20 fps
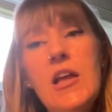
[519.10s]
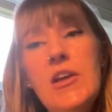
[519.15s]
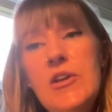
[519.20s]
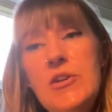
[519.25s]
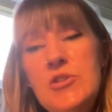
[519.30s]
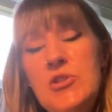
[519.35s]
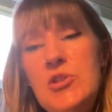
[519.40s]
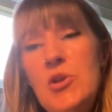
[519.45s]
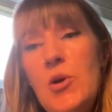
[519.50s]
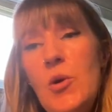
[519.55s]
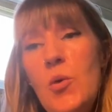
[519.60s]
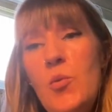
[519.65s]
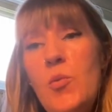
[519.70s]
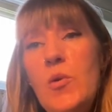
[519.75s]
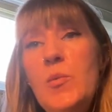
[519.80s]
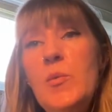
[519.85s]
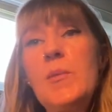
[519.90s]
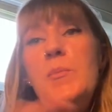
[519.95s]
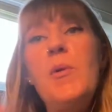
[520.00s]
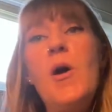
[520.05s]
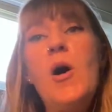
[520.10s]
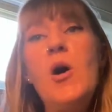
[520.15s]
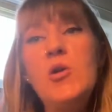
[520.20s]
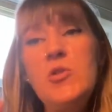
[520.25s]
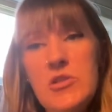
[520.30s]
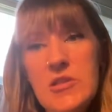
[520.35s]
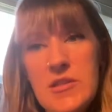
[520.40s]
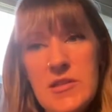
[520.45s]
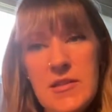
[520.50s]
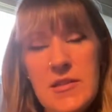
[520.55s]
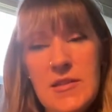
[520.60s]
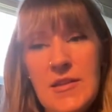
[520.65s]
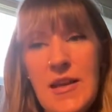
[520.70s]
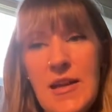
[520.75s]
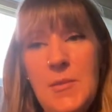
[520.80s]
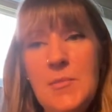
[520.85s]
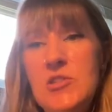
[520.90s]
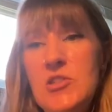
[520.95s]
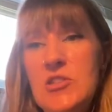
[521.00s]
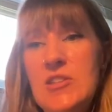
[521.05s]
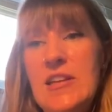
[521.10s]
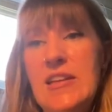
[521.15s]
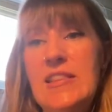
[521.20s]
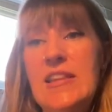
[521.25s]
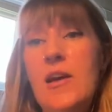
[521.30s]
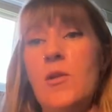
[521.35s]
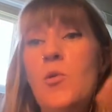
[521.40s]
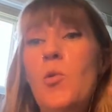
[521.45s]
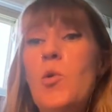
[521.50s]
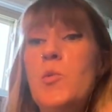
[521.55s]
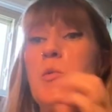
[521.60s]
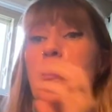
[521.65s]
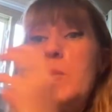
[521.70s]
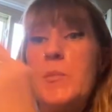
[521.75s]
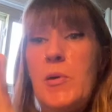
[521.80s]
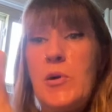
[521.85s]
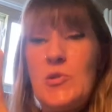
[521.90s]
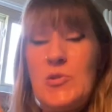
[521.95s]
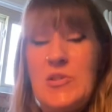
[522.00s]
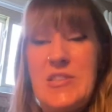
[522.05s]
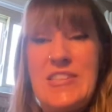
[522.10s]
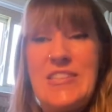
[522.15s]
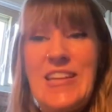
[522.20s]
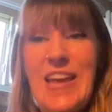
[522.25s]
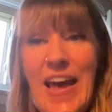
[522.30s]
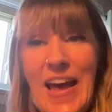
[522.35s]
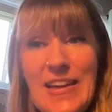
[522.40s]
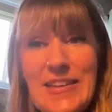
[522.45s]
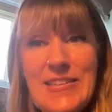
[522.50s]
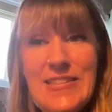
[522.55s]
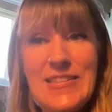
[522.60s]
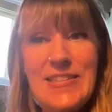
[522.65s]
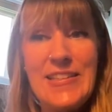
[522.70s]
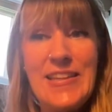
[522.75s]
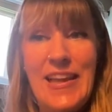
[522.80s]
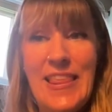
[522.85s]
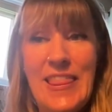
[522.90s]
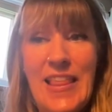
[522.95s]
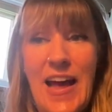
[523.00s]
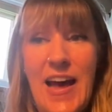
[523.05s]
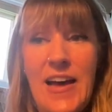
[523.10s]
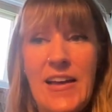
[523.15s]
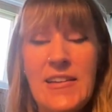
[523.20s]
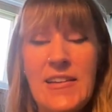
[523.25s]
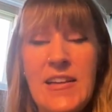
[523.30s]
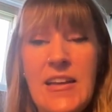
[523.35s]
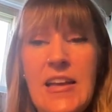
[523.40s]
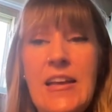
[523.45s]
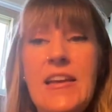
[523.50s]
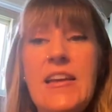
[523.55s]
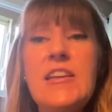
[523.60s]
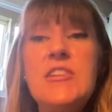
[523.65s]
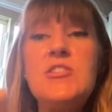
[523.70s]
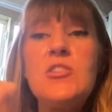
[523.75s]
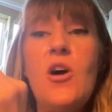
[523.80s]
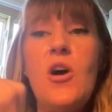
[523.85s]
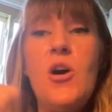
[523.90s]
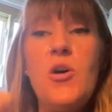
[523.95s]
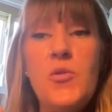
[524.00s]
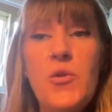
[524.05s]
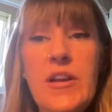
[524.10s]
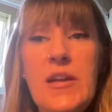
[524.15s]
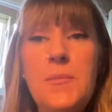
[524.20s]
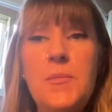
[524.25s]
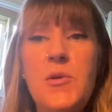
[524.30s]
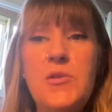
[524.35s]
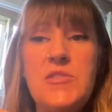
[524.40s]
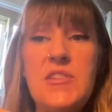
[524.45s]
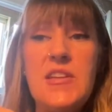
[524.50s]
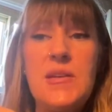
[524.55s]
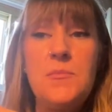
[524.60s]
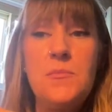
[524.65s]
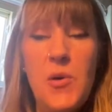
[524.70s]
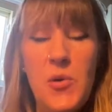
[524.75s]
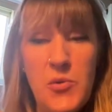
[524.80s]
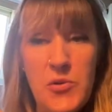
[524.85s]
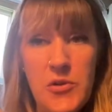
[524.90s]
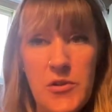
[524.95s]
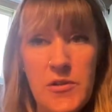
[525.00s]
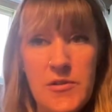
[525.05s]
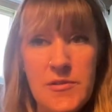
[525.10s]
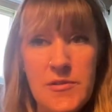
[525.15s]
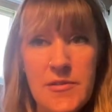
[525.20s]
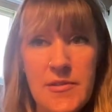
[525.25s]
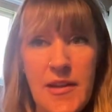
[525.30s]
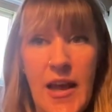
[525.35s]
So when we post images like that, or when we post text like that, it's already multimodal.